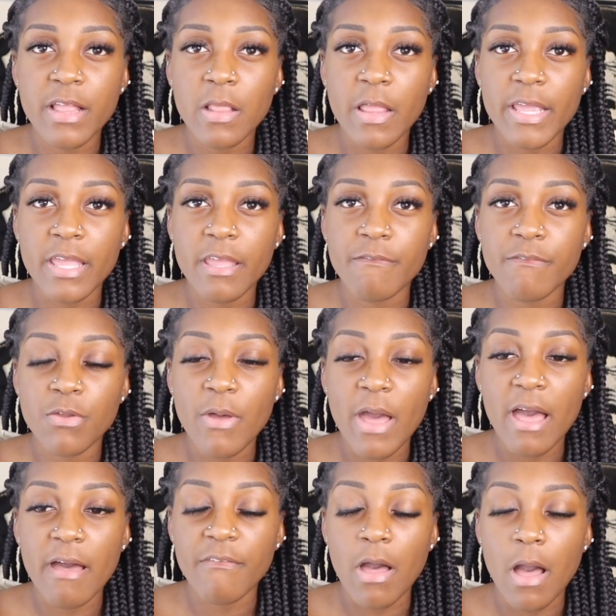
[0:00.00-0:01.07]
Like, if you
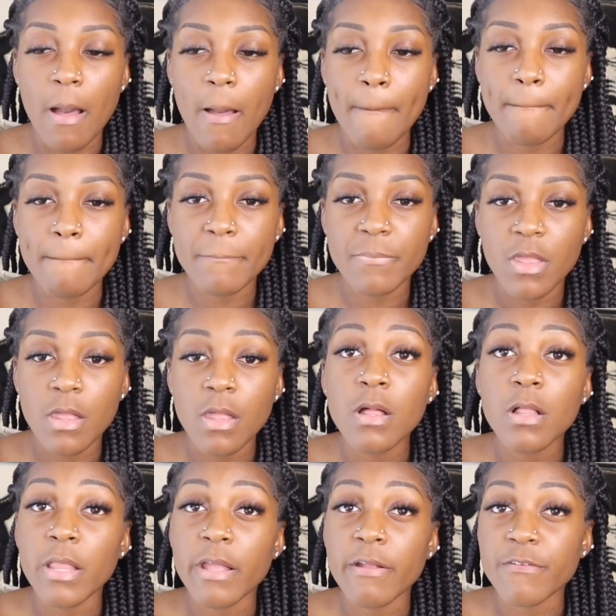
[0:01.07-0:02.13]
have
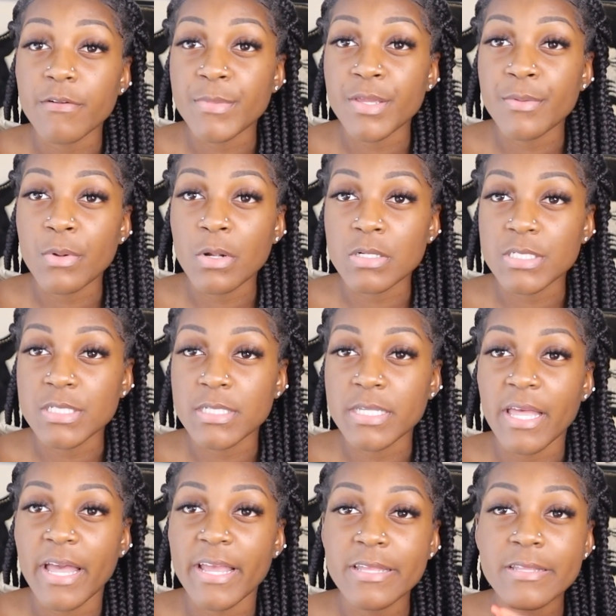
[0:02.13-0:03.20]
like, for me
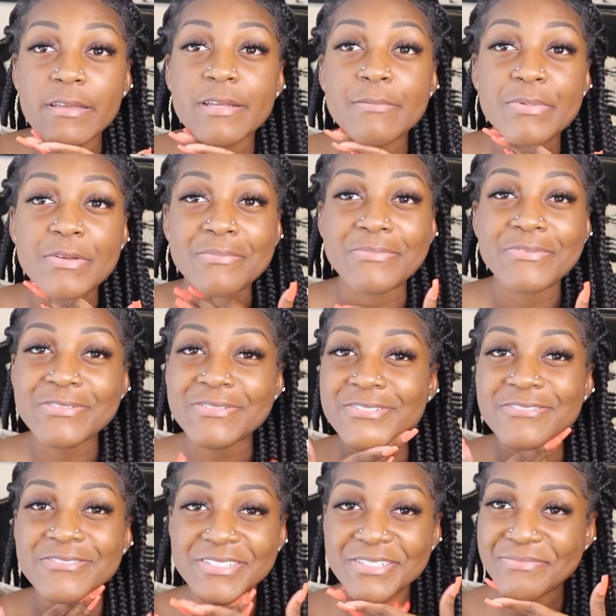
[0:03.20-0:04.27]
personally, I get like pimples
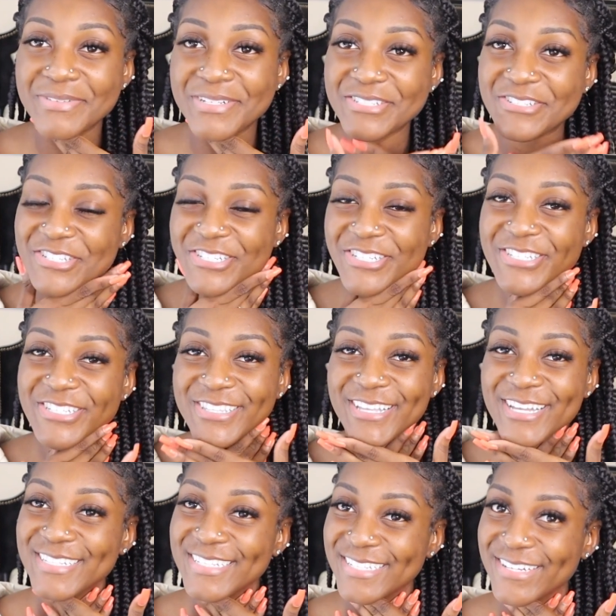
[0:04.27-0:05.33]
underneath my chin and
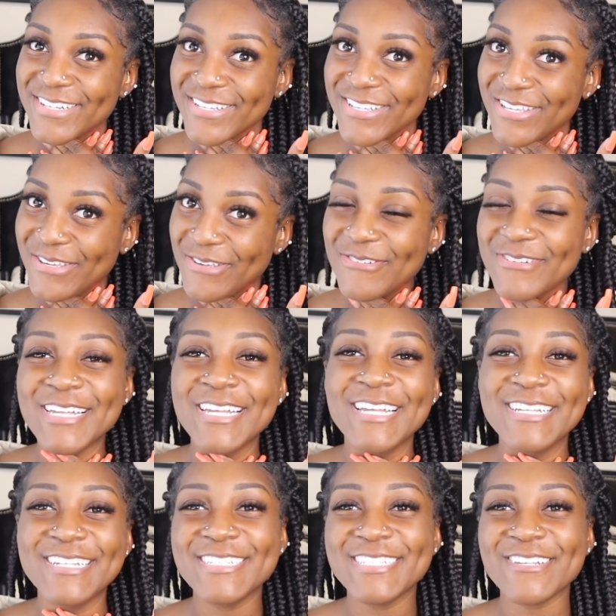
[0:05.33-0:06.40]
that's not cute.
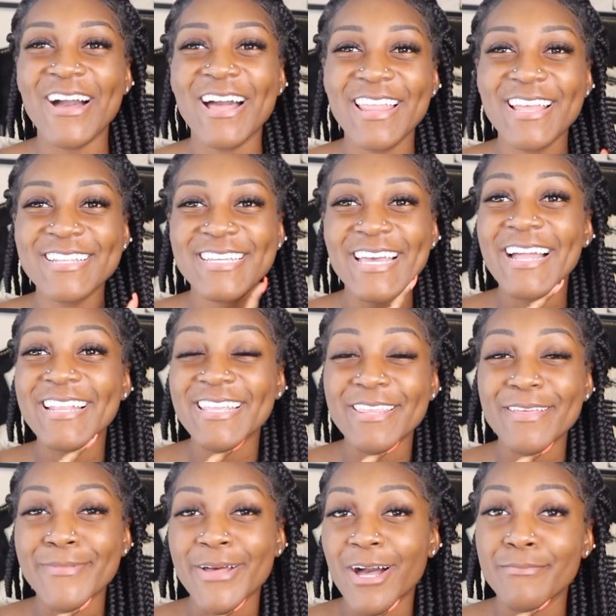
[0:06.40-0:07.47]
So I like to edit
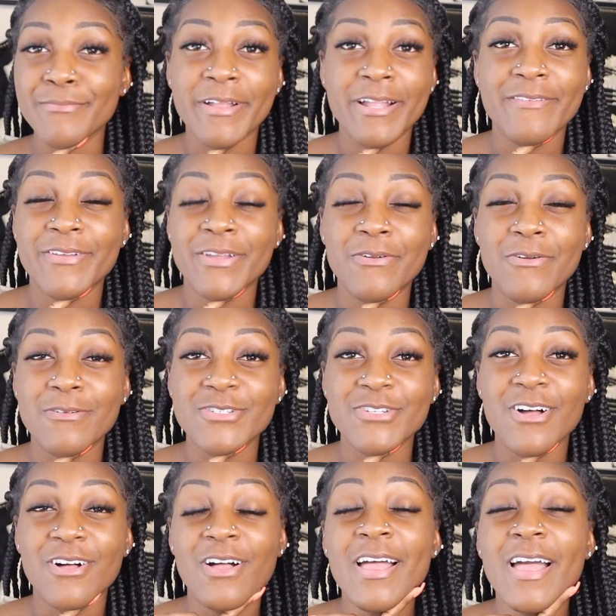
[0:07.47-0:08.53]
them out. I'm not even gonna hold
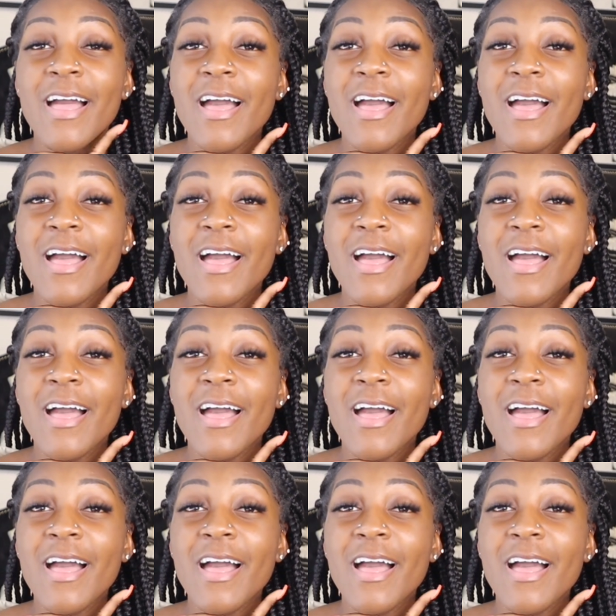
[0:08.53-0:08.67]
y'all.